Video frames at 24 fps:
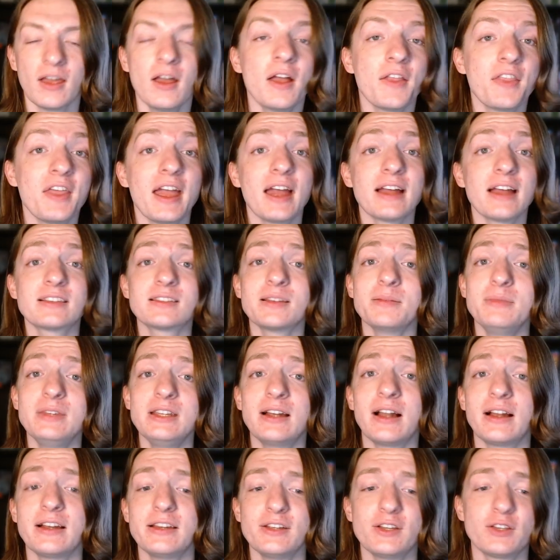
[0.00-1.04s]
They had some neat
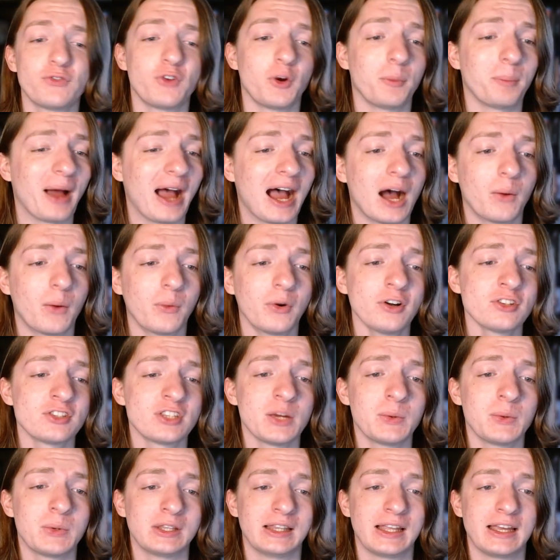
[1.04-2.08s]
ideas for powers
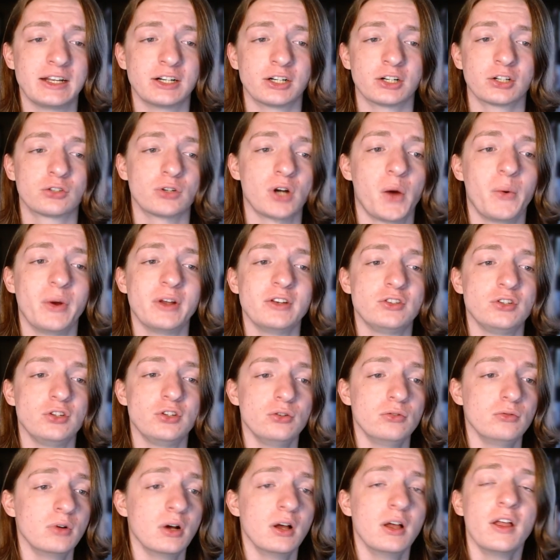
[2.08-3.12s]
that would later grow
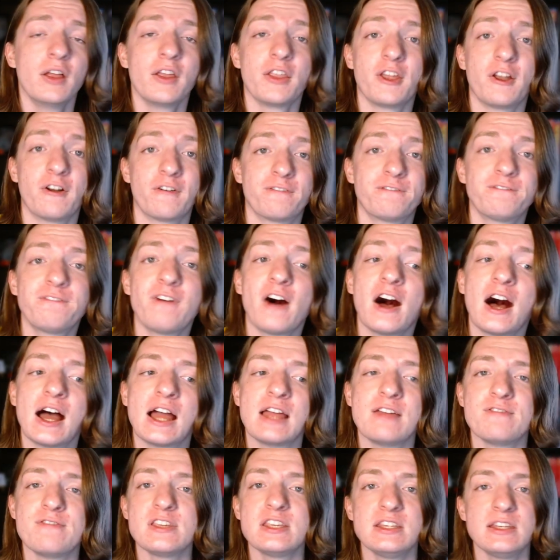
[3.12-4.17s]
into their
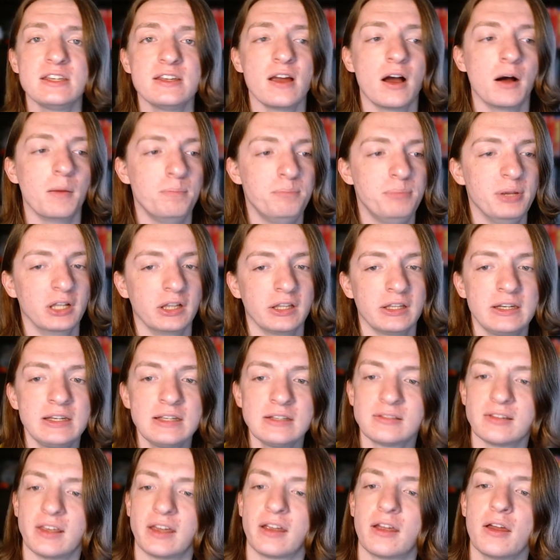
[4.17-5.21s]
five E
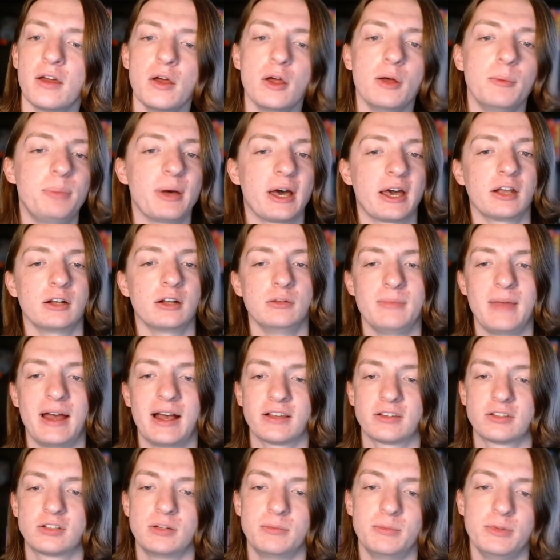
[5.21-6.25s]
abilities like Battle
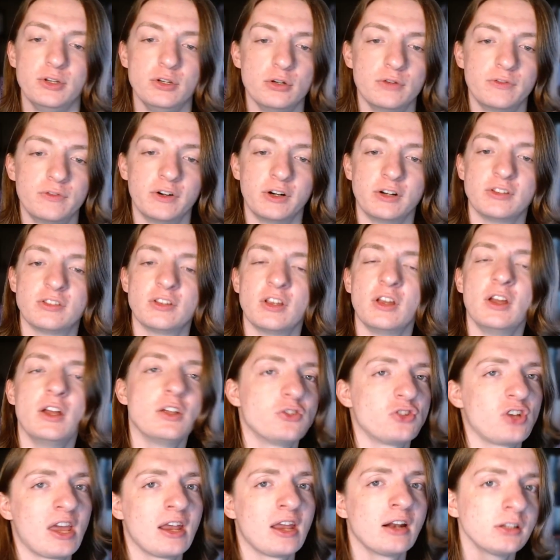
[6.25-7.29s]
Master maneuvers,
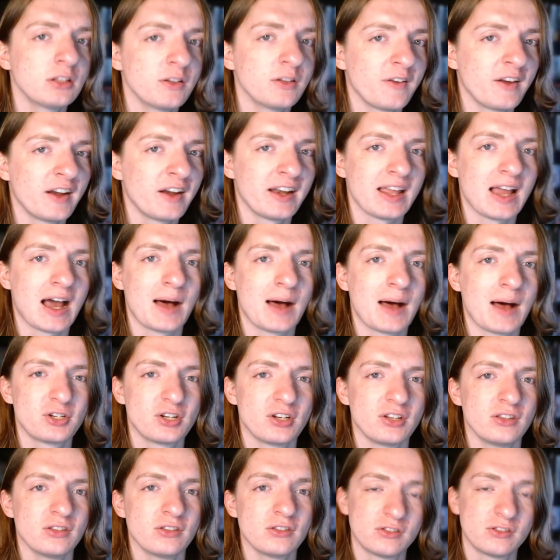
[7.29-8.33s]
Channel Divinity
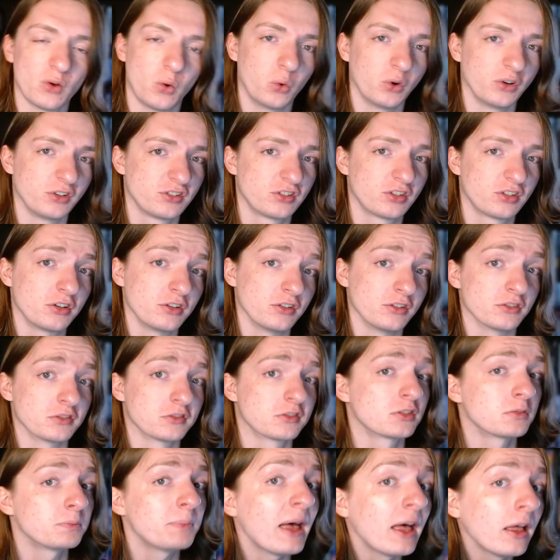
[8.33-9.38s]
options, or certain
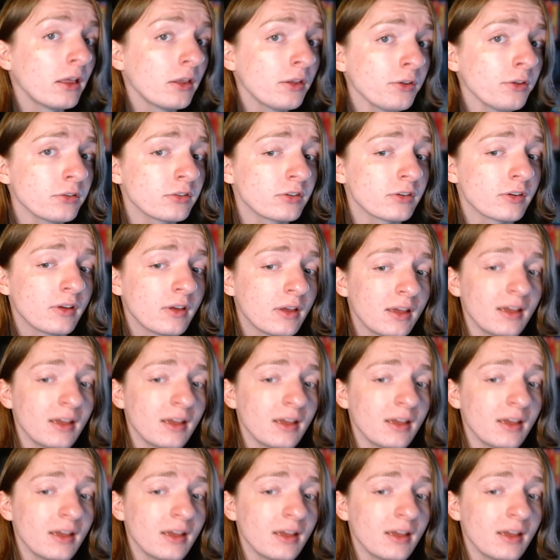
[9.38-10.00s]
spells.